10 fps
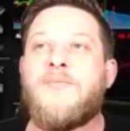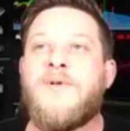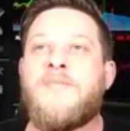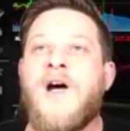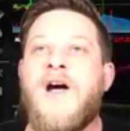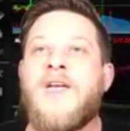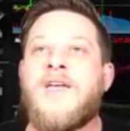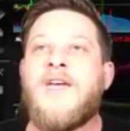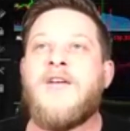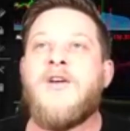been
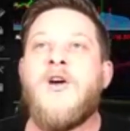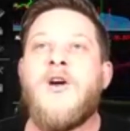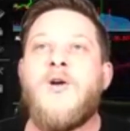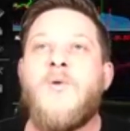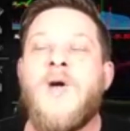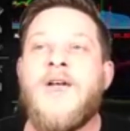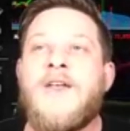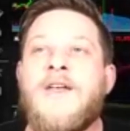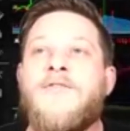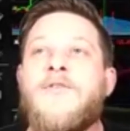buying in,
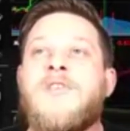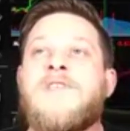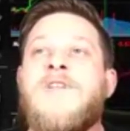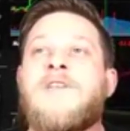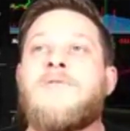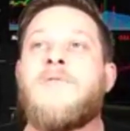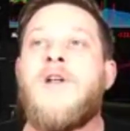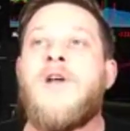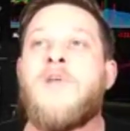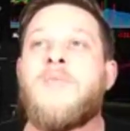waiting for its next
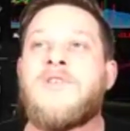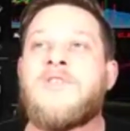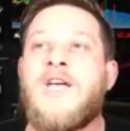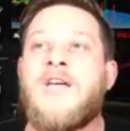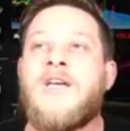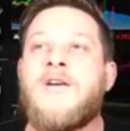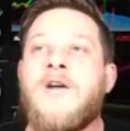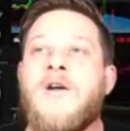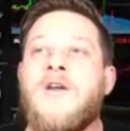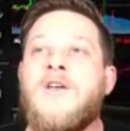run up, or taking,
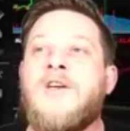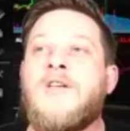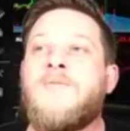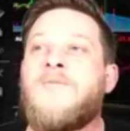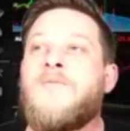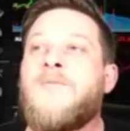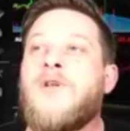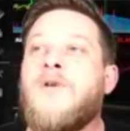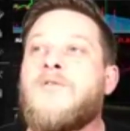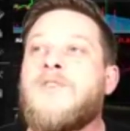you could,
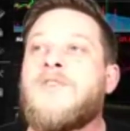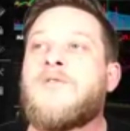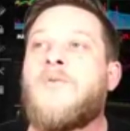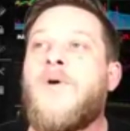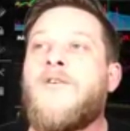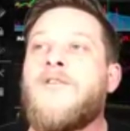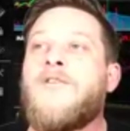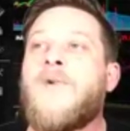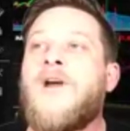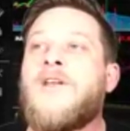it's 12,
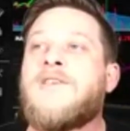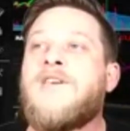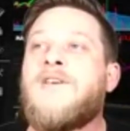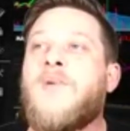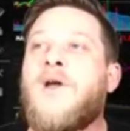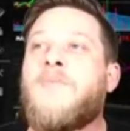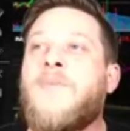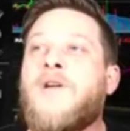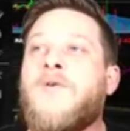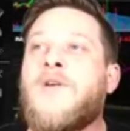you bought it, see, you bought a
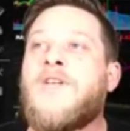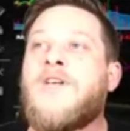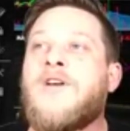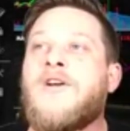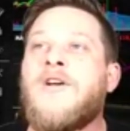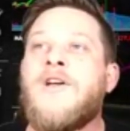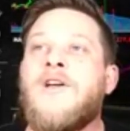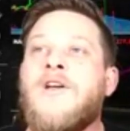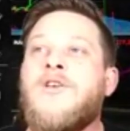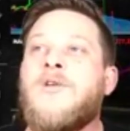Bitcoin here,
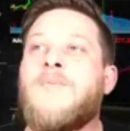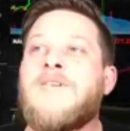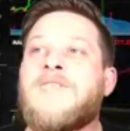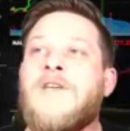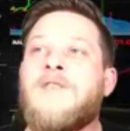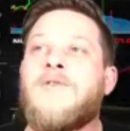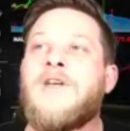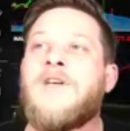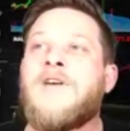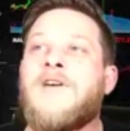you could be selling
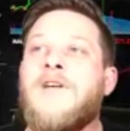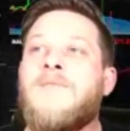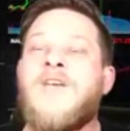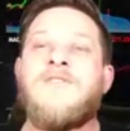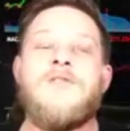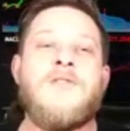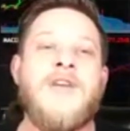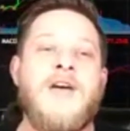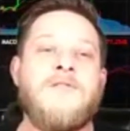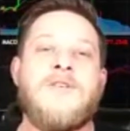right here and make
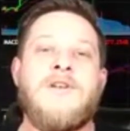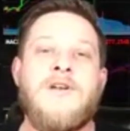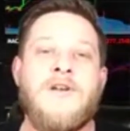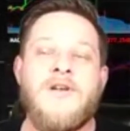2,000.